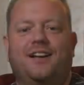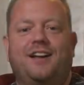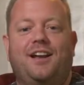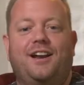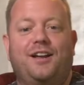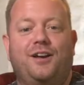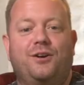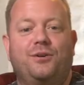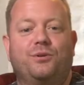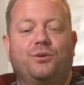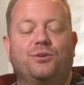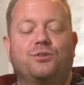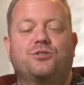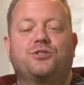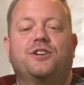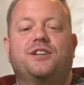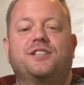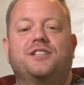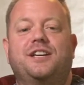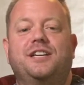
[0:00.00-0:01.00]
Hello, or
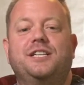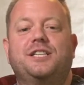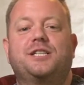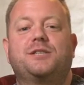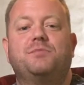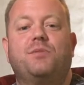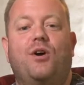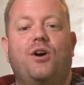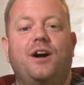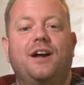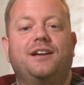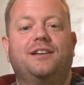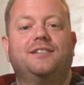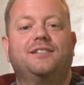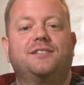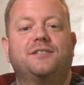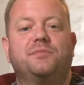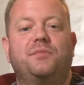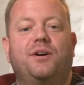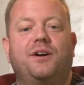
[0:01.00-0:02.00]
should I say smai,
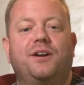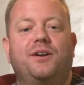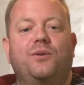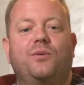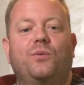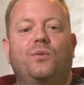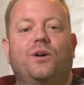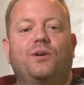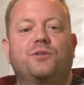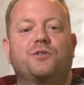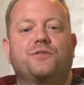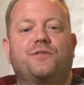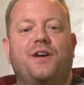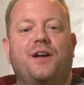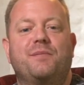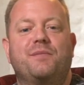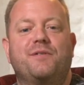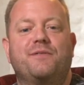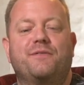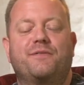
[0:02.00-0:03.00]
to my Welsh
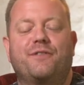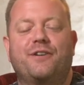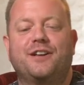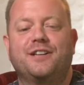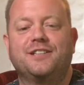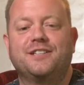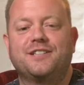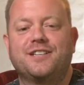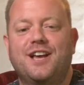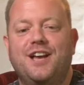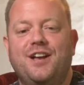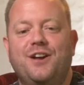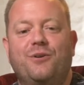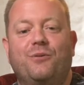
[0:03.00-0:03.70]
family and friends.